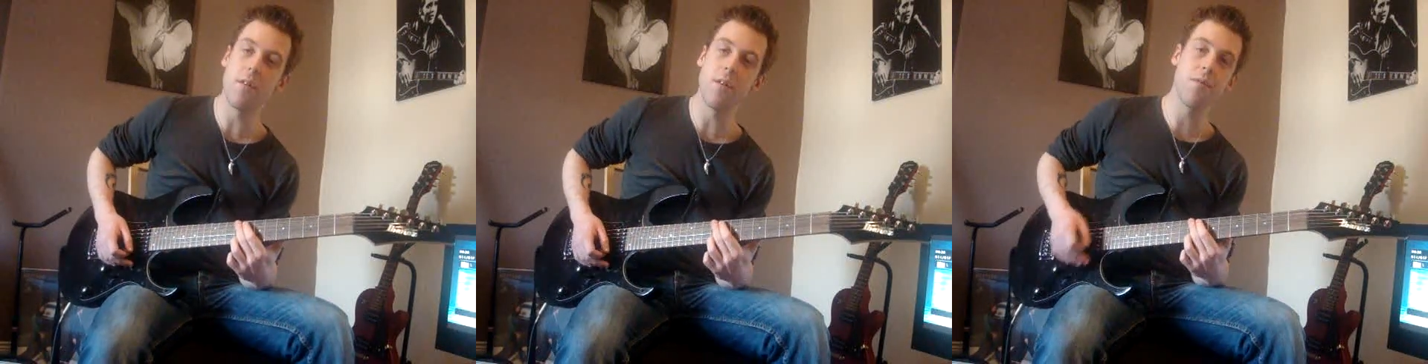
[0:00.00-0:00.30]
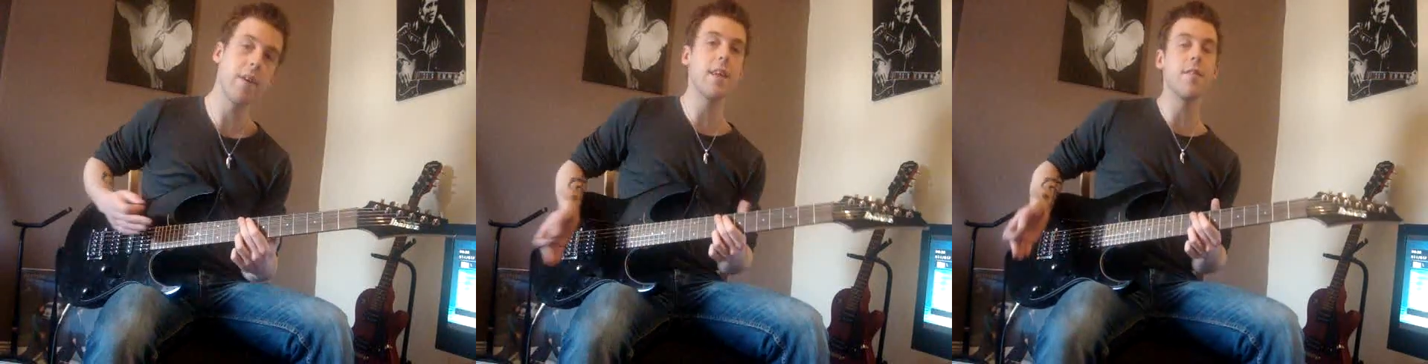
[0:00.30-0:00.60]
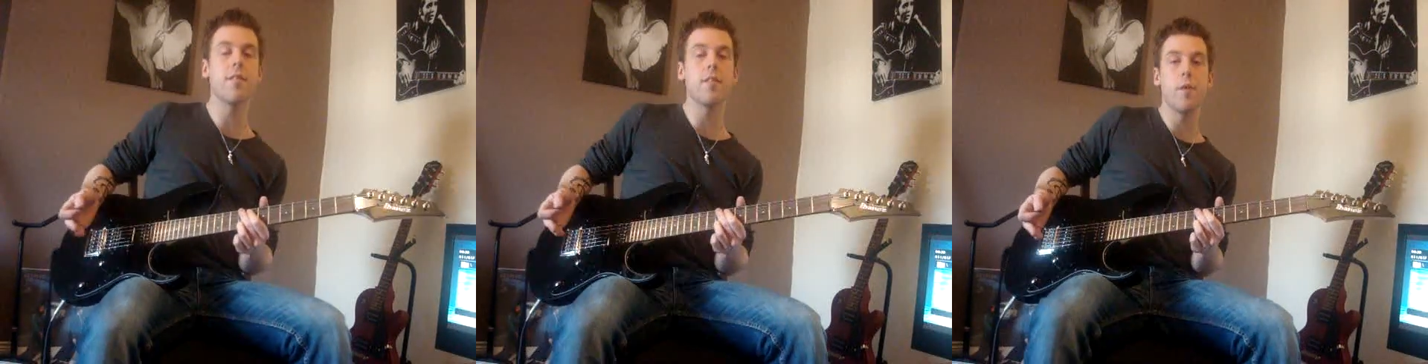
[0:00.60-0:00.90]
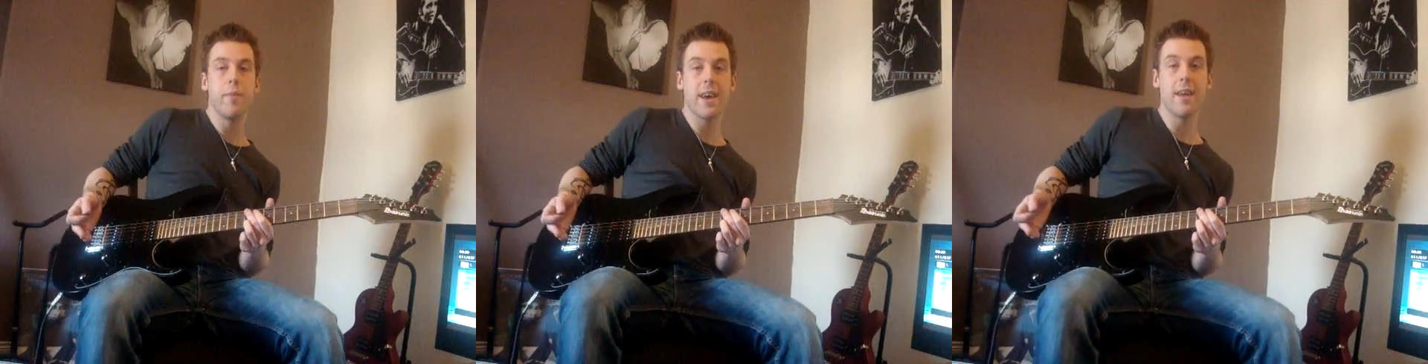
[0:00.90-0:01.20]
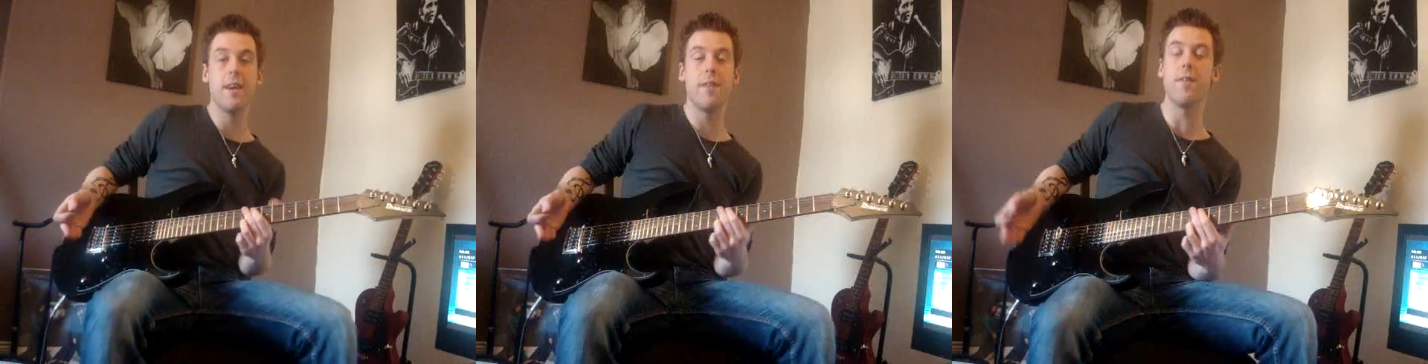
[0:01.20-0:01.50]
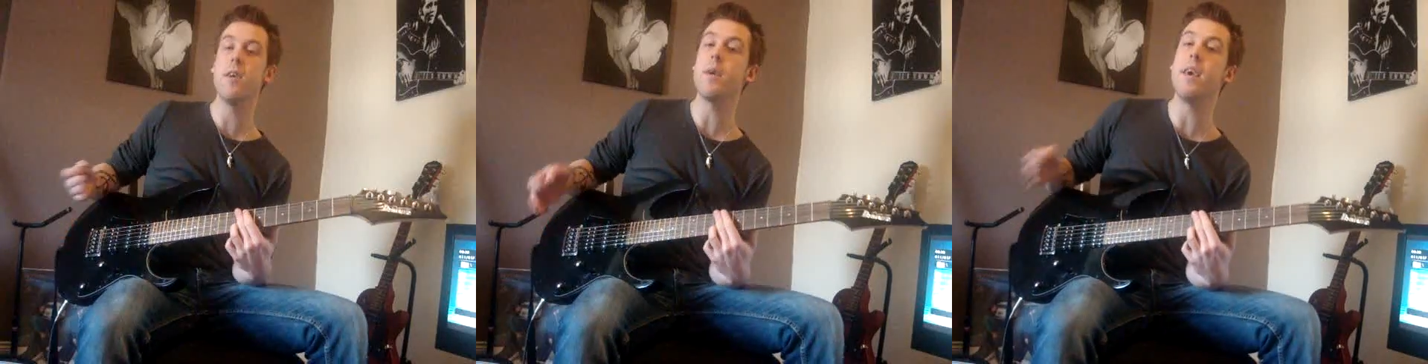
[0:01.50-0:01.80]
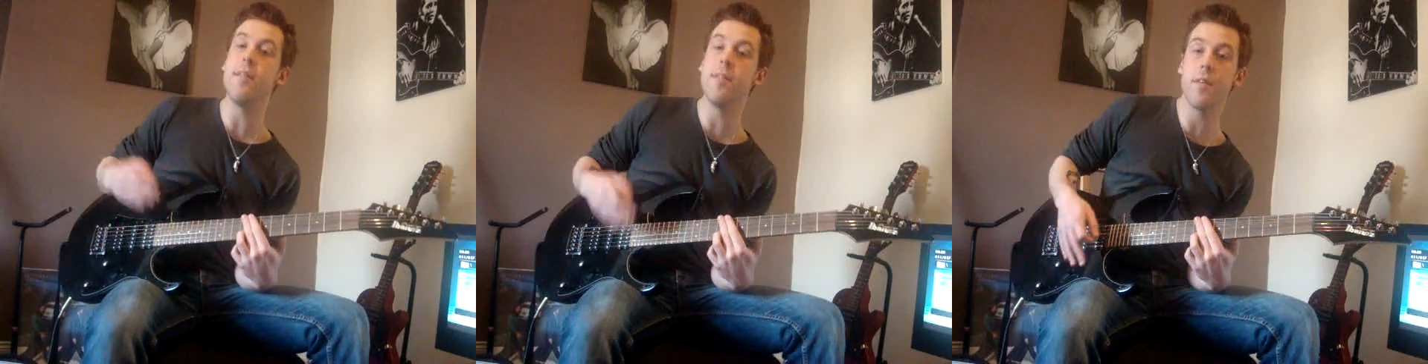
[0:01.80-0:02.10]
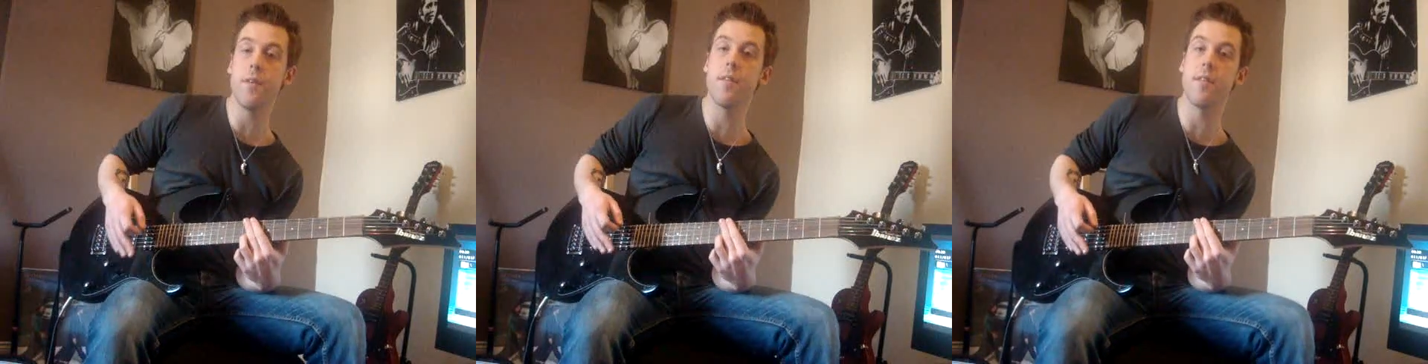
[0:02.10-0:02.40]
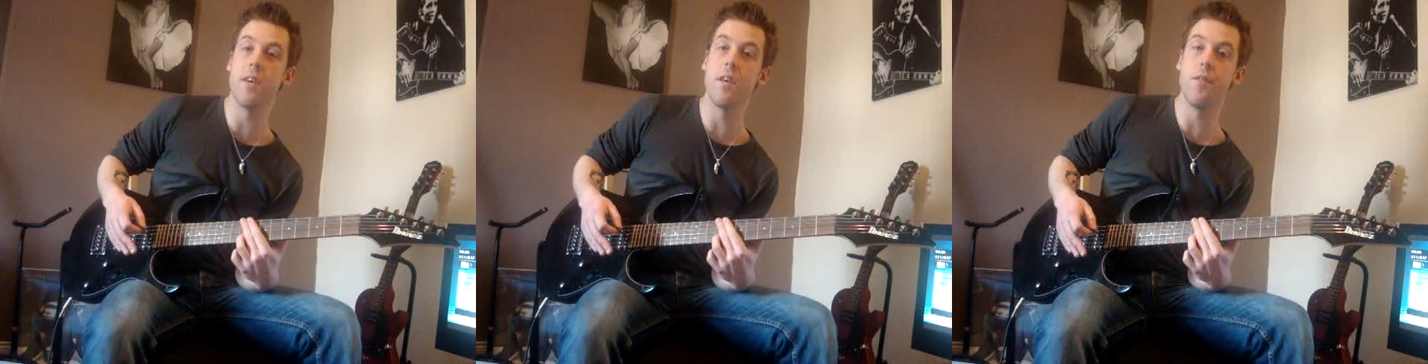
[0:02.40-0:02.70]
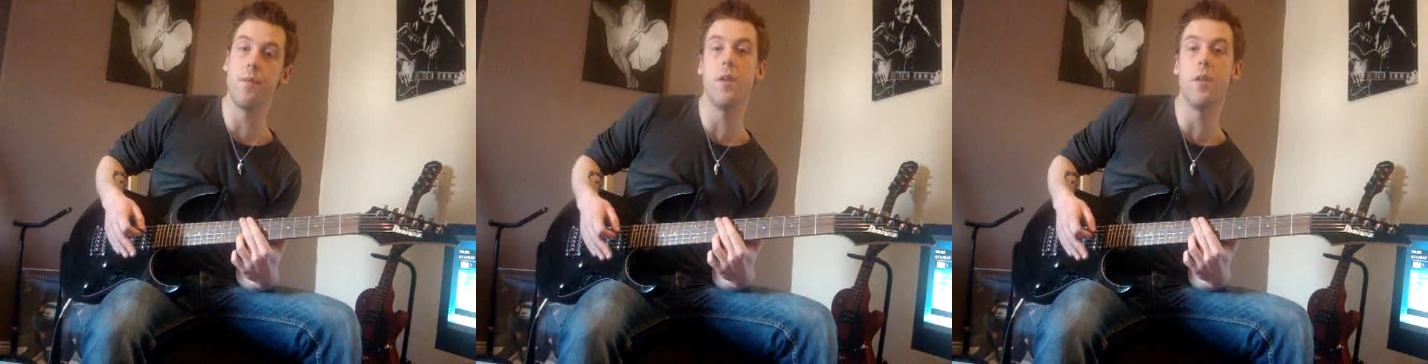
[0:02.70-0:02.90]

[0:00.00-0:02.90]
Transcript: So it's really just about making life a little bit easier for yourself.